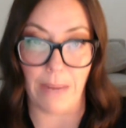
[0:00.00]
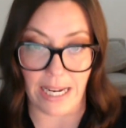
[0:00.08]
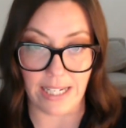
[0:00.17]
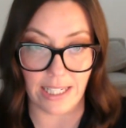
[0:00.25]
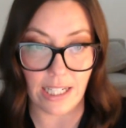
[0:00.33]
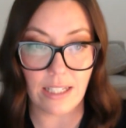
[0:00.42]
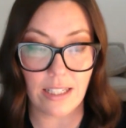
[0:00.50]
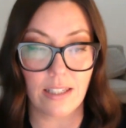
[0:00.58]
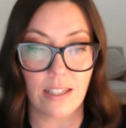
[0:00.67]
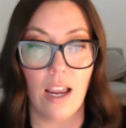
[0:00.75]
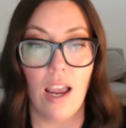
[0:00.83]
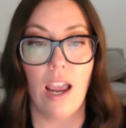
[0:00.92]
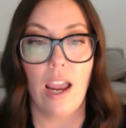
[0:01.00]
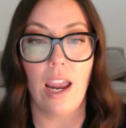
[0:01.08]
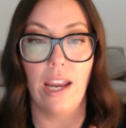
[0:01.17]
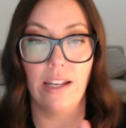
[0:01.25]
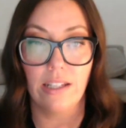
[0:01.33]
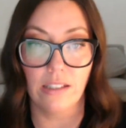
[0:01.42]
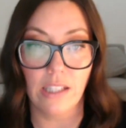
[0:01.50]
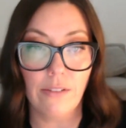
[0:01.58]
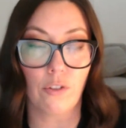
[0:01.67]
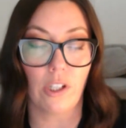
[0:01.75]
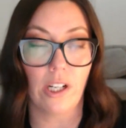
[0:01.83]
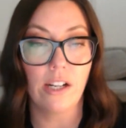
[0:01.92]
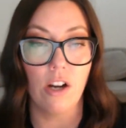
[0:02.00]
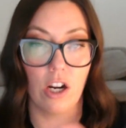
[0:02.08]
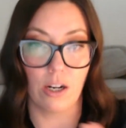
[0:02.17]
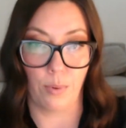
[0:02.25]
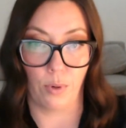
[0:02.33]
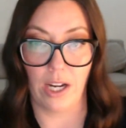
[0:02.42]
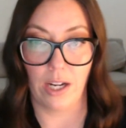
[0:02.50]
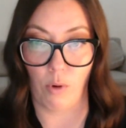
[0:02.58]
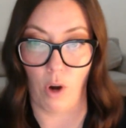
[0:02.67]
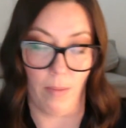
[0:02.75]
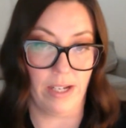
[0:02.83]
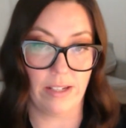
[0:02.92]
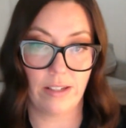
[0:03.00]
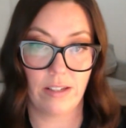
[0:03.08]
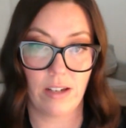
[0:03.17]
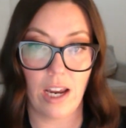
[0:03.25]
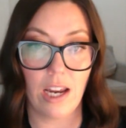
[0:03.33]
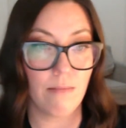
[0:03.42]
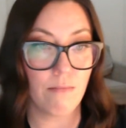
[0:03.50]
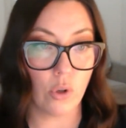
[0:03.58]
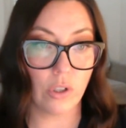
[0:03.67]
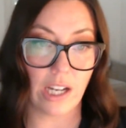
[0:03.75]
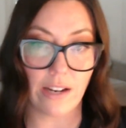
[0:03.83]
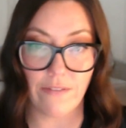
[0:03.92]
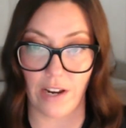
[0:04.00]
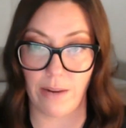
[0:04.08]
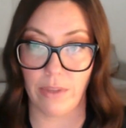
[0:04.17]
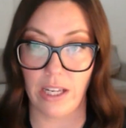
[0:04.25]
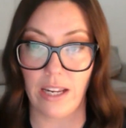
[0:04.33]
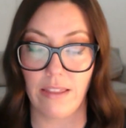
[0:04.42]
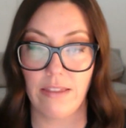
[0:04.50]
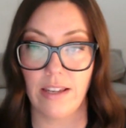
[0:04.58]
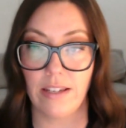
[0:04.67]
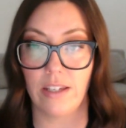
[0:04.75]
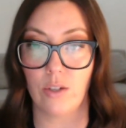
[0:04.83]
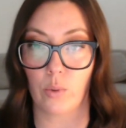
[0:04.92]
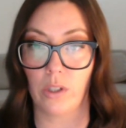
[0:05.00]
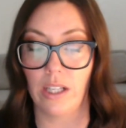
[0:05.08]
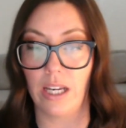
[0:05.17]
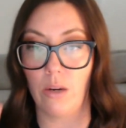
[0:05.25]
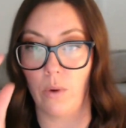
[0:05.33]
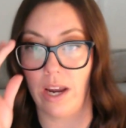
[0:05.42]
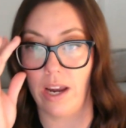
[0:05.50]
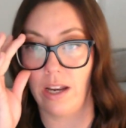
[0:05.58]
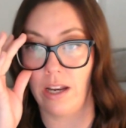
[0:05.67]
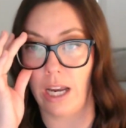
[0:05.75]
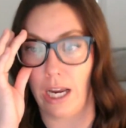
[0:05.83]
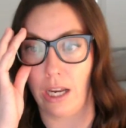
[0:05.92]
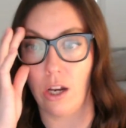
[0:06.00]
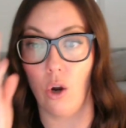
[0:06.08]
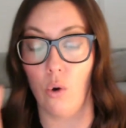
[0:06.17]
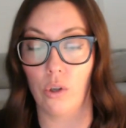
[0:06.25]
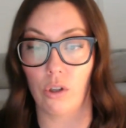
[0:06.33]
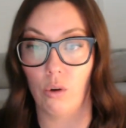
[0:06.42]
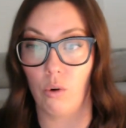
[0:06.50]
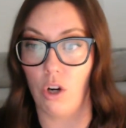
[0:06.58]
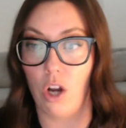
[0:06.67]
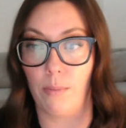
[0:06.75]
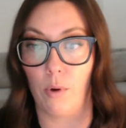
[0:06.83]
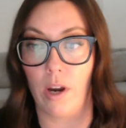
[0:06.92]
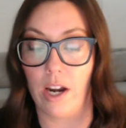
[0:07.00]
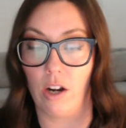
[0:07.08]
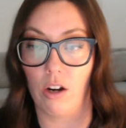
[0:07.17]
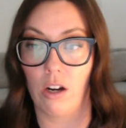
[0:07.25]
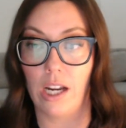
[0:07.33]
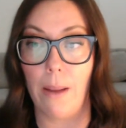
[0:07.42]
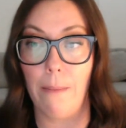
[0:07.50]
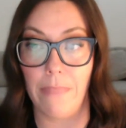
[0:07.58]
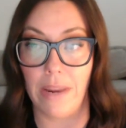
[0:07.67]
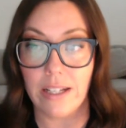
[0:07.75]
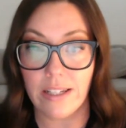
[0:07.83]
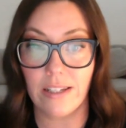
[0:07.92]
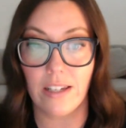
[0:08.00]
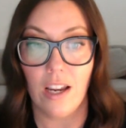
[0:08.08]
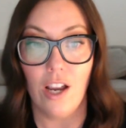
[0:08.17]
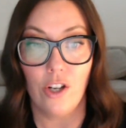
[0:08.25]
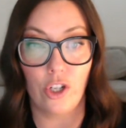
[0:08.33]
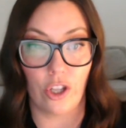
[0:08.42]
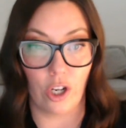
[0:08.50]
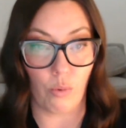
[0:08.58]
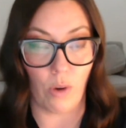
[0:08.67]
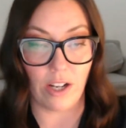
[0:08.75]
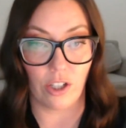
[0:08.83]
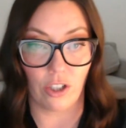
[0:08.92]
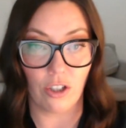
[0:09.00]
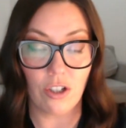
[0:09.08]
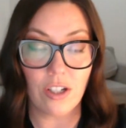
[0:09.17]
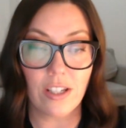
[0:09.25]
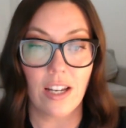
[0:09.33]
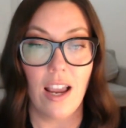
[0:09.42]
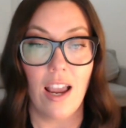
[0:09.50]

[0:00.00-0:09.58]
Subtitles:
basics and delivering on a brand promise. In multifamily, this is really when an owner or an operator commits to their renters